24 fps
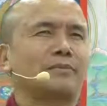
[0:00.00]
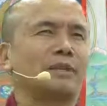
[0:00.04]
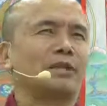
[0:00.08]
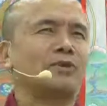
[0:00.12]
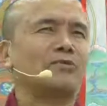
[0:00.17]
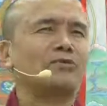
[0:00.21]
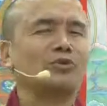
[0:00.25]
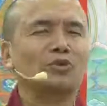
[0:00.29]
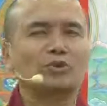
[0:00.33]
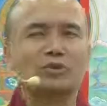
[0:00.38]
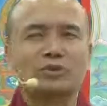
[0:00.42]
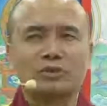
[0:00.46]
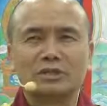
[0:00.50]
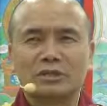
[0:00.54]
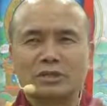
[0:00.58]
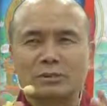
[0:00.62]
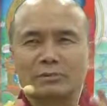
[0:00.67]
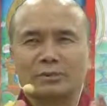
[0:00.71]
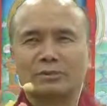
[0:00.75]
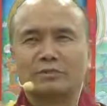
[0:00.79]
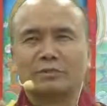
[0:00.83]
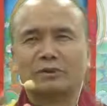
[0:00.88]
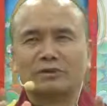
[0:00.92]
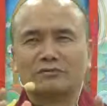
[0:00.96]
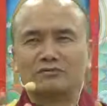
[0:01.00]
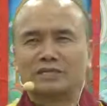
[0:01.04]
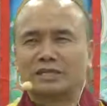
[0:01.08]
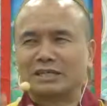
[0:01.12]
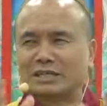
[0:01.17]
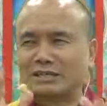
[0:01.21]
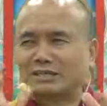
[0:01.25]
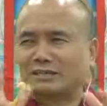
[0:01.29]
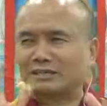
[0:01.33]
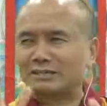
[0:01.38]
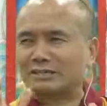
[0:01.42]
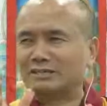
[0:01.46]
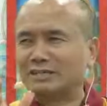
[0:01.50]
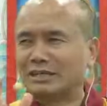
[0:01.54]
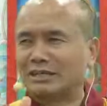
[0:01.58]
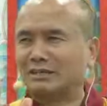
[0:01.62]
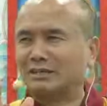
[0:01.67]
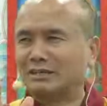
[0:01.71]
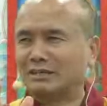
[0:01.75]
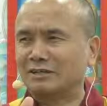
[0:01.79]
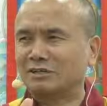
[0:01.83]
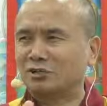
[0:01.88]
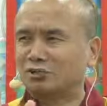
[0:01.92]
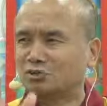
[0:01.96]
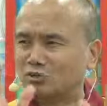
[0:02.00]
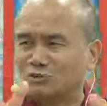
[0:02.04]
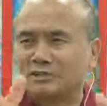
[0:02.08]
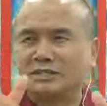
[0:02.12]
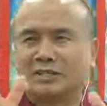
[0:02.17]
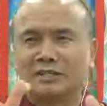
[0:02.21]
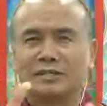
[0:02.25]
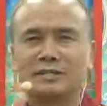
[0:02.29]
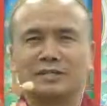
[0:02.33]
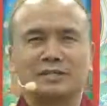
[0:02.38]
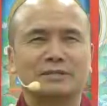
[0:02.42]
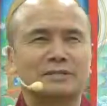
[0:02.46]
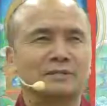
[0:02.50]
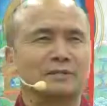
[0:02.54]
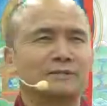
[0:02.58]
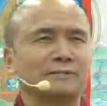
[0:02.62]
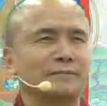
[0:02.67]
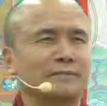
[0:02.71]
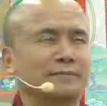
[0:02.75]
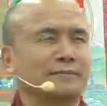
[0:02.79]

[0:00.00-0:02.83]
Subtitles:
If you're not capable of taking the cyanide, don't take it,